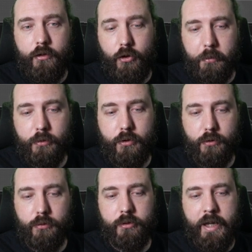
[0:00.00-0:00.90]
double
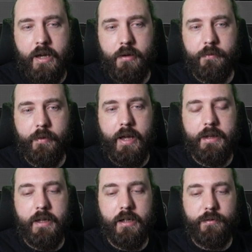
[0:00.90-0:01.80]
cooldown,
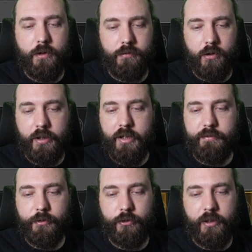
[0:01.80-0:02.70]
and then if you're running
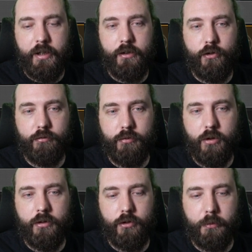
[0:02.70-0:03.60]
it for siege,
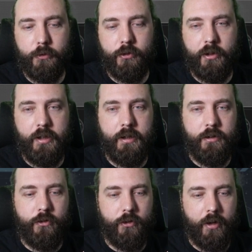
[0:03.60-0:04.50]
run double
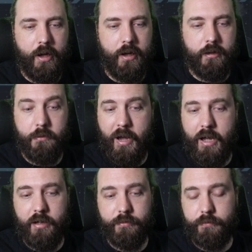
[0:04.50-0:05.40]
siege. You
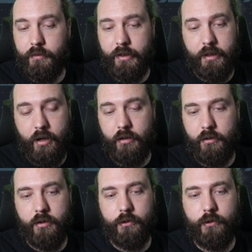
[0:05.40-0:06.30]
have like a
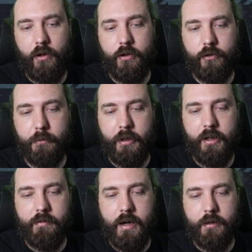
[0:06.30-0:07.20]
lot of slots to play
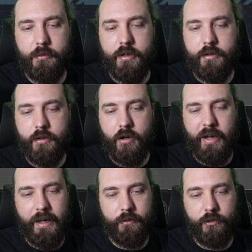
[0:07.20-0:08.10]
around with. You
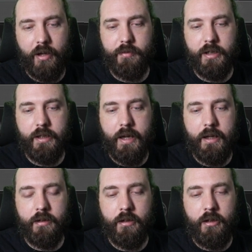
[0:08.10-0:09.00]
got 7
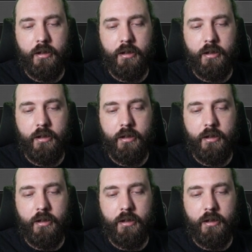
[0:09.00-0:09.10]
again.